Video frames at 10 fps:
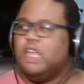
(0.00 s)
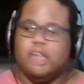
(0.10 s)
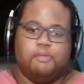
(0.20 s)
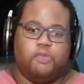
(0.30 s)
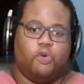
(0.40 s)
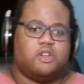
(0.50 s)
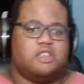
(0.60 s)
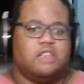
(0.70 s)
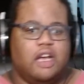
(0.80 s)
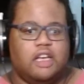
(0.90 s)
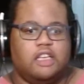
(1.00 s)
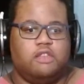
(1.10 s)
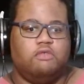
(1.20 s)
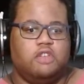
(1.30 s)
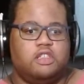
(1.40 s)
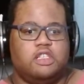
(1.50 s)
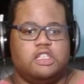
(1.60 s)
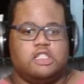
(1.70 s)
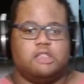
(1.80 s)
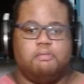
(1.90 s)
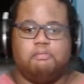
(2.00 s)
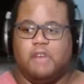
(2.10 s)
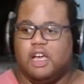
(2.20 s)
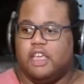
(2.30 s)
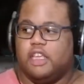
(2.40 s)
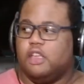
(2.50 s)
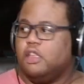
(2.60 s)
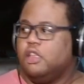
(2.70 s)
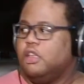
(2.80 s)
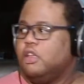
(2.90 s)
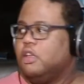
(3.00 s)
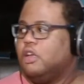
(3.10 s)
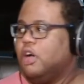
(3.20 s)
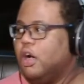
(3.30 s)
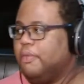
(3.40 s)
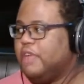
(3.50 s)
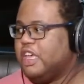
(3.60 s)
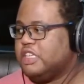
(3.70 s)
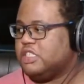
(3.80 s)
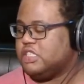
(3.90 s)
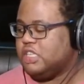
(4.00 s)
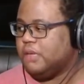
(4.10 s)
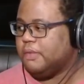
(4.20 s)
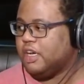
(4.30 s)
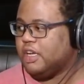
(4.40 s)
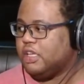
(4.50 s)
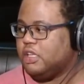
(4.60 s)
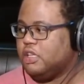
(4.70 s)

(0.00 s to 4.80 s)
and port 9, which is my HDMI,